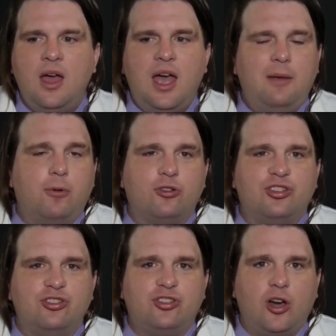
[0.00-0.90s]
A
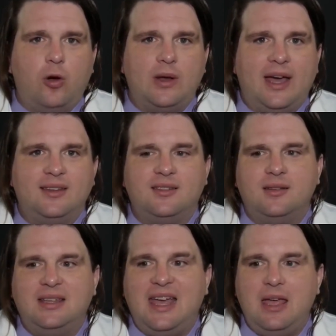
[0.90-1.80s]
person's gonads,
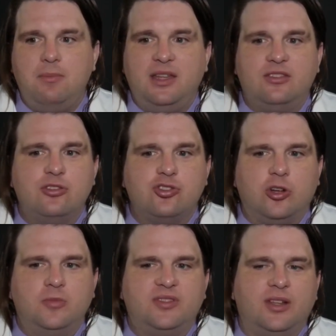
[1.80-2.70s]
gametes,
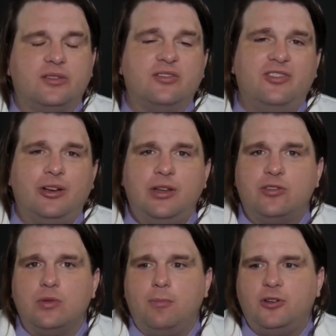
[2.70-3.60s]
germ cells,
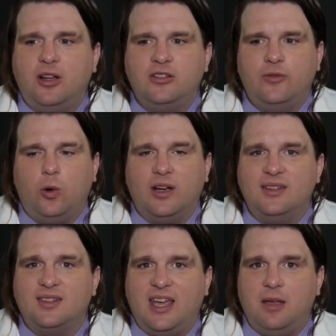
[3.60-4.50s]
various reproductive
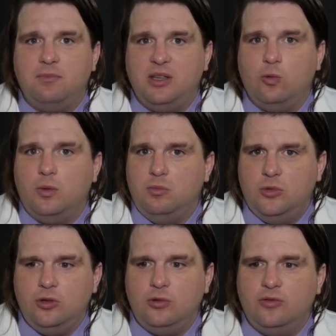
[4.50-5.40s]
organs can be
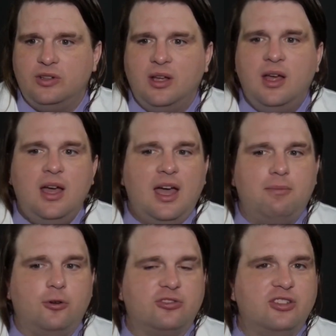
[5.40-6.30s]
removed. A
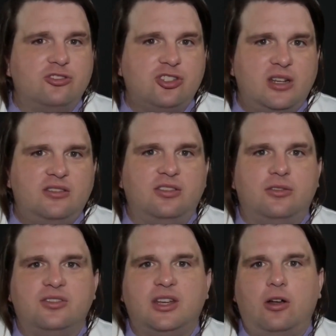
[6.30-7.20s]
person's
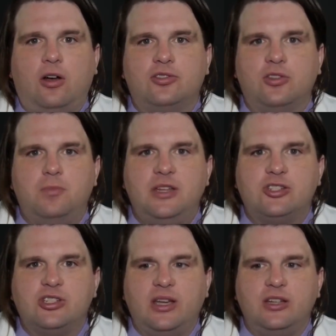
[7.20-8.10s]
genitals can also be
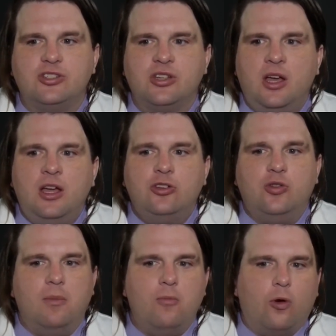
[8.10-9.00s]
changed
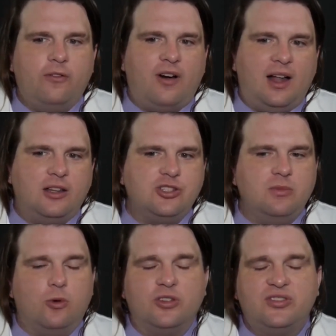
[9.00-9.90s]
to a morphology
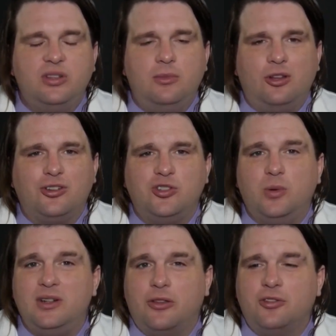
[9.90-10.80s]
more similar
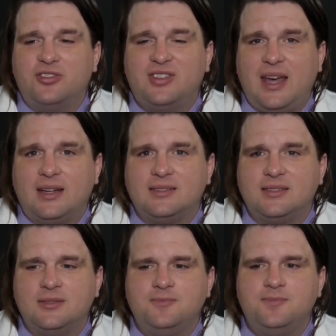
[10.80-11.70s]
to another
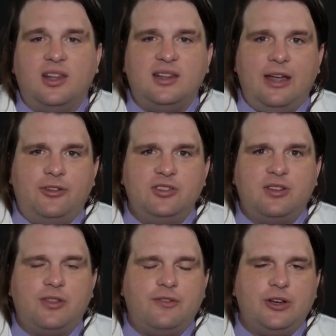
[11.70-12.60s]
sex. The levels
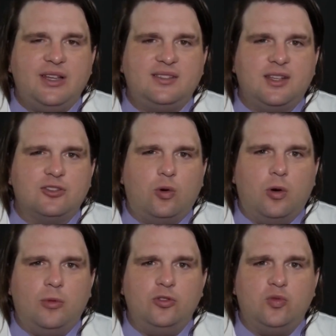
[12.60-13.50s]
of the various sex
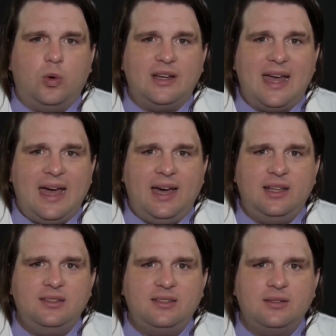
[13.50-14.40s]
hormones one
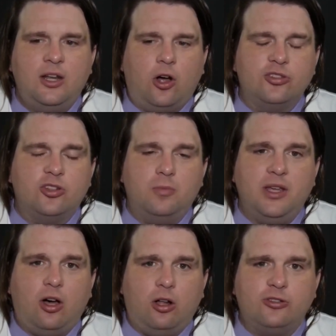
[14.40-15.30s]
has can also
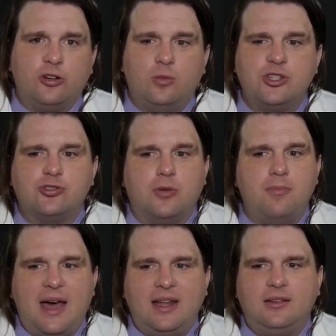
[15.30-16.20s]
be altered, which
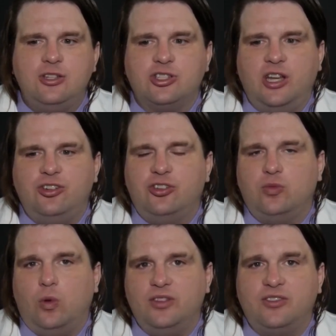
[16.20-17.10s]
dramatically
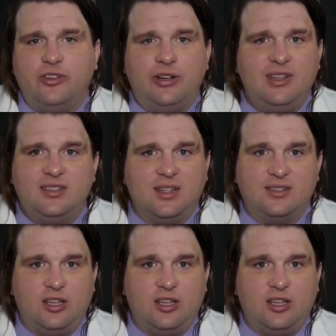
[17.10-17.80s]
changes one's various sex